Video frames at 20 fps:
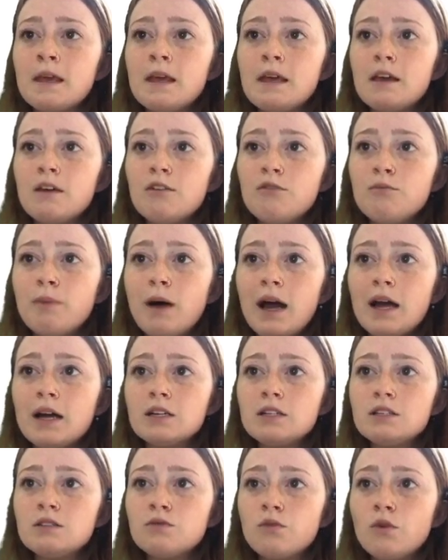If
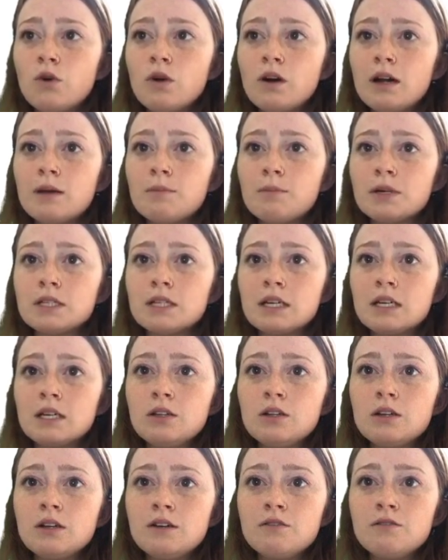buyers for a
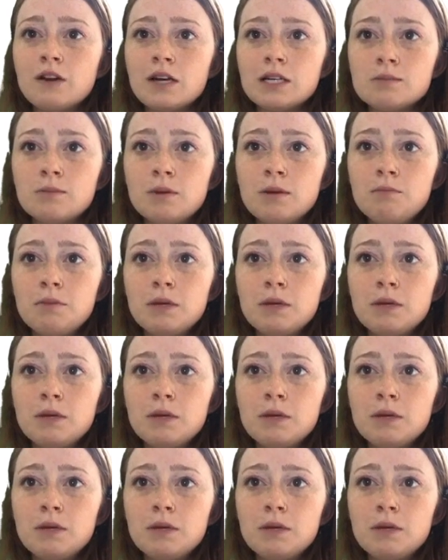particular investment